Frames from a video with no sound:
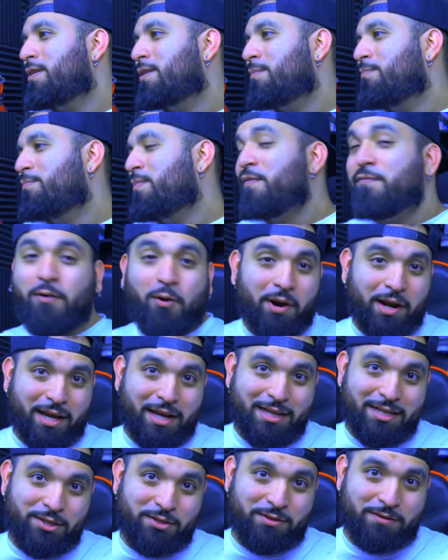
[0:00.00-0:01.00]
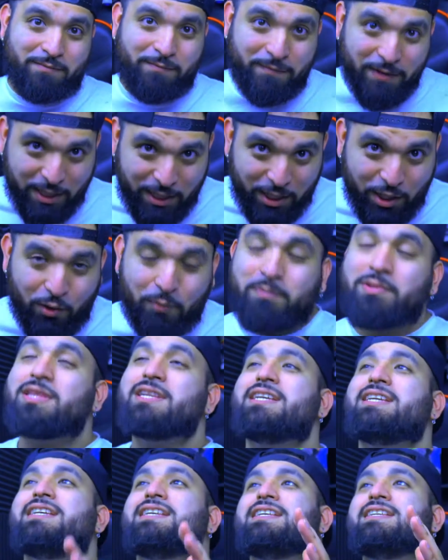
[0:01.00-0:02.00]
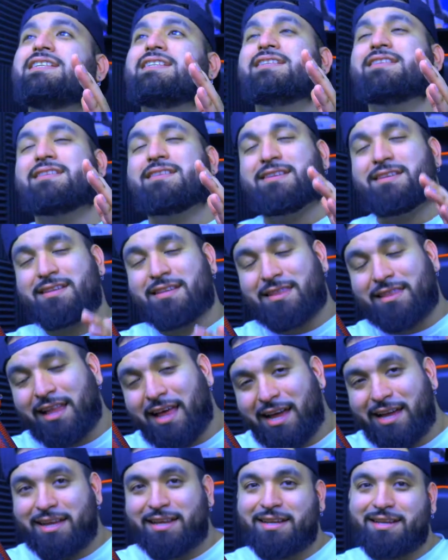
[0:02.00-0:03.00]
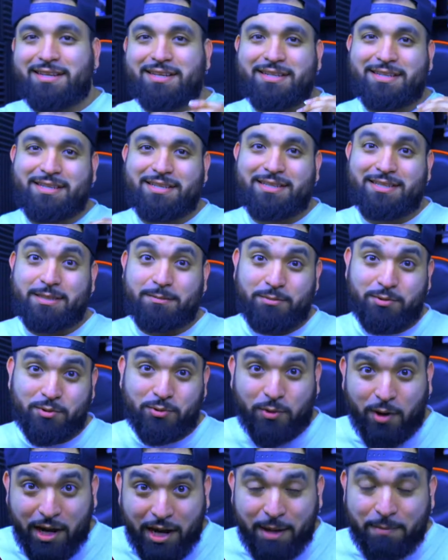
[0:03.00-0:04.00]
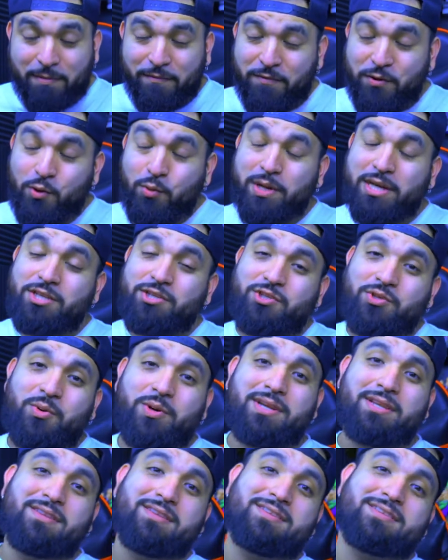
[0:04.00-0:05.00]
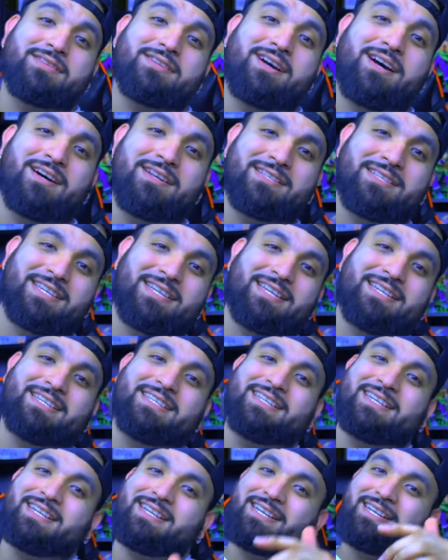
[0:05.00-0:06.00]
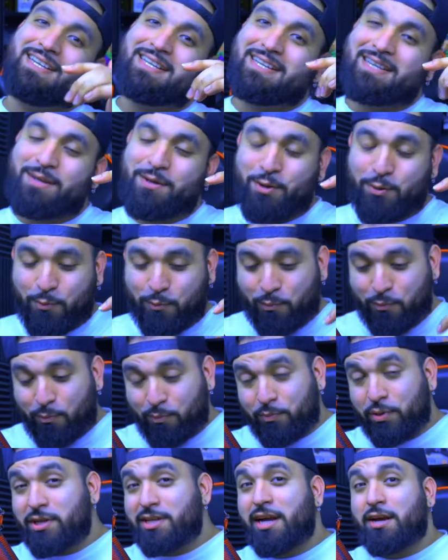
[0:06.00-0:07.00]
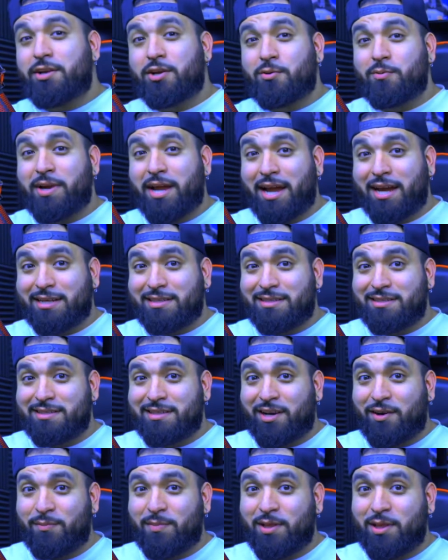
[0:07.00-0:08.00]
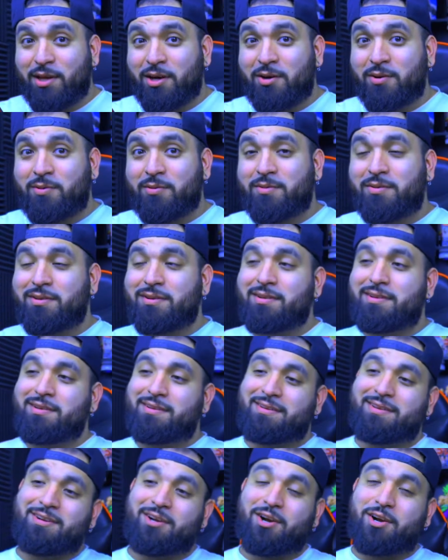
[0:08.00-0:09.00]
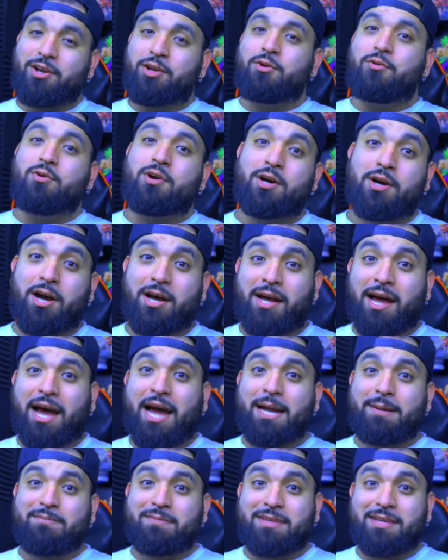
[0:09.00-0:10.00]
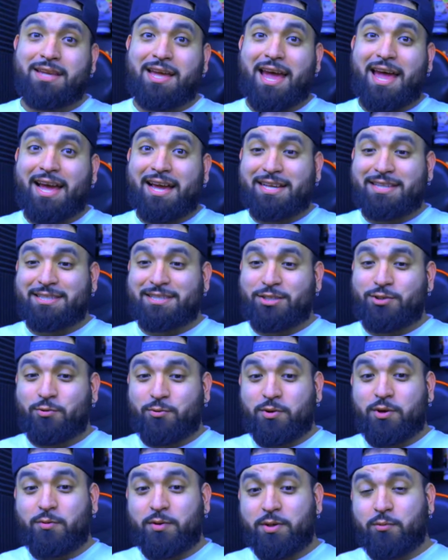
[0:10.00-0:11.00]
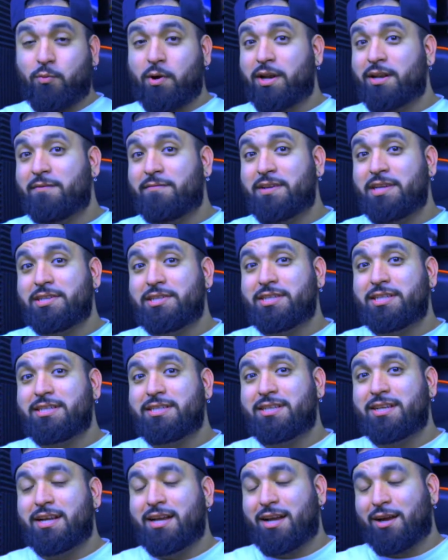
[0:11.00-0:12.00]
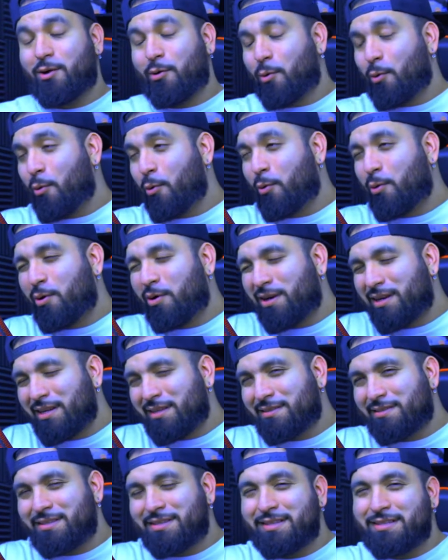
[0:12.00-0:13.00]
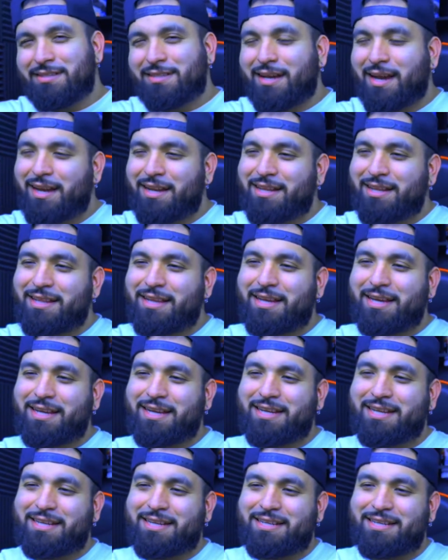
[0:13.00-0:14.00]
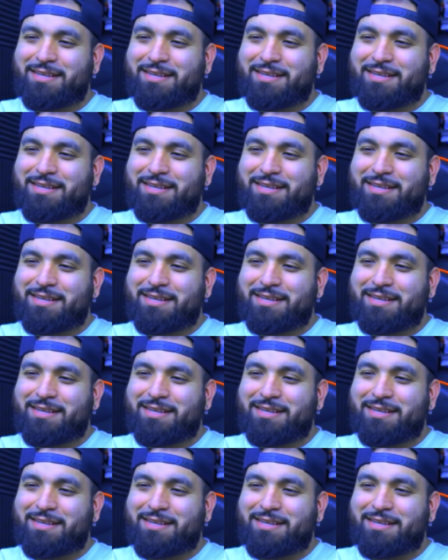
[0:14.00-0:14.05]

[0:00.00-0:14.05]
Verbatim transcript: before I get to the video, please like and subscribe if you enjoyed this content. Put down your reactions down below. Are you hyped as you were with WandaVision, or is this kind of like